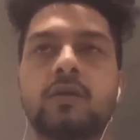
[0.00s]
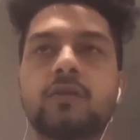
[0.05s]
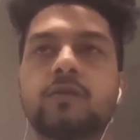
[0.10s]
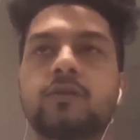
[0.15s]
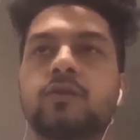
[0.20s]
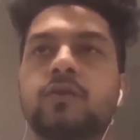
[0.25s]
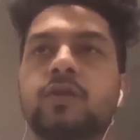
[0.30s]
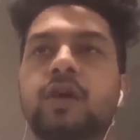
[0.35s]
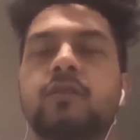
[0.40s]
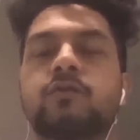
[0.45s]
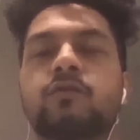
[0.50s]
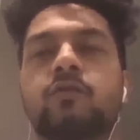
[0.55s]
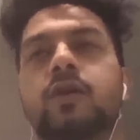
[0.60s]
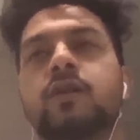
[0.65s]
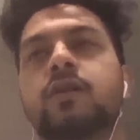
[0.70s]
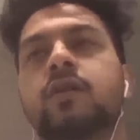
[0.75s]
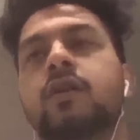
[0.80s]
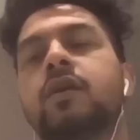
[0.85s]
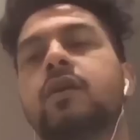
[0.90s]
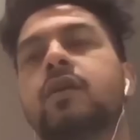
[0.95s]
So that's
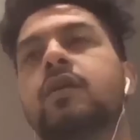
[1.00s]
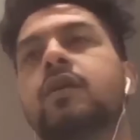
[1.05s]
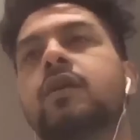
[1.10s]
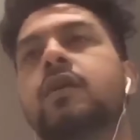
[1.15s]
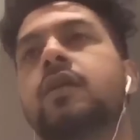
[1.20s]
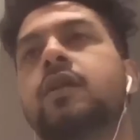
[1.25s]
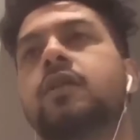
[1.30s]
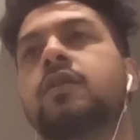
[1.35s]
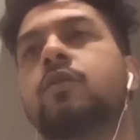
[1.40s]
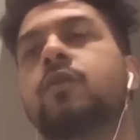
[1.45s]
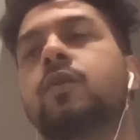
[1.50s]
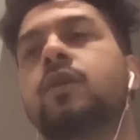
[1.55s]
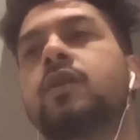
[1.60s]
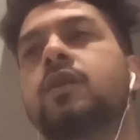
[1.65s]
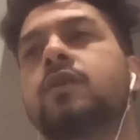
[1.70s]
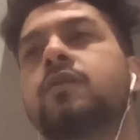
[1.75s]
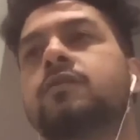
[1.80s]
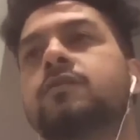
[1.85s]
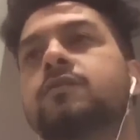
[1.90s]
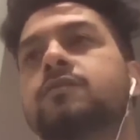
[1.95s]
one. And another one
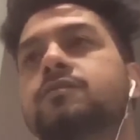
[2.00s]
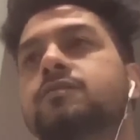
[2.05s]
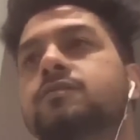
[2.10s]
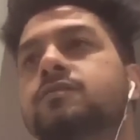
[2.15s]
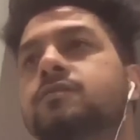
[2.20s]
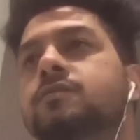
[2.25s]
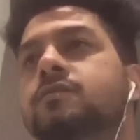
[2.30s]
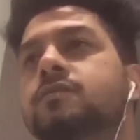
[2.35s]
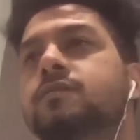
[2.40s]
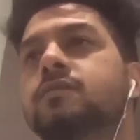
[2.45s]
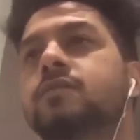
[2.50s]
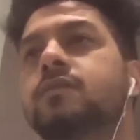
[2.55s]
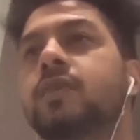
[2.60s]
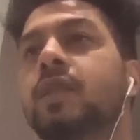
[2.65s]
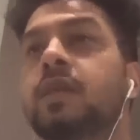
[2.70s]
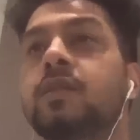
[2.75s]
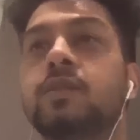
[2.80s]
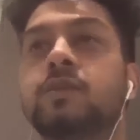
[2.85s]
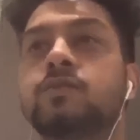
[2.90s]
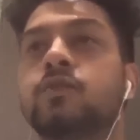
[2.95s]
is
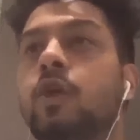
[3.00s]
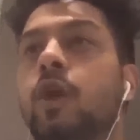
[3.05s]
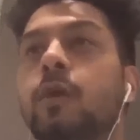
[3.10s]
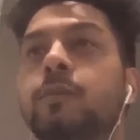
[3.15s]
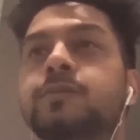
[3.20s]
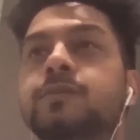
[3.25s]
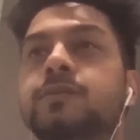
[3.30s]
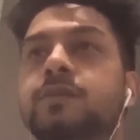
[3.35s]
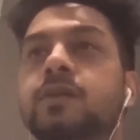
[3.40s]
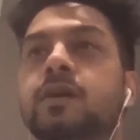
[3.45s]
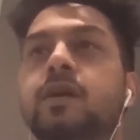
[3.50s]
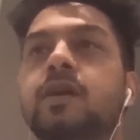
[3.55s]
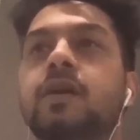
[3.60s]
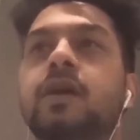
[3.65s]
the jobs.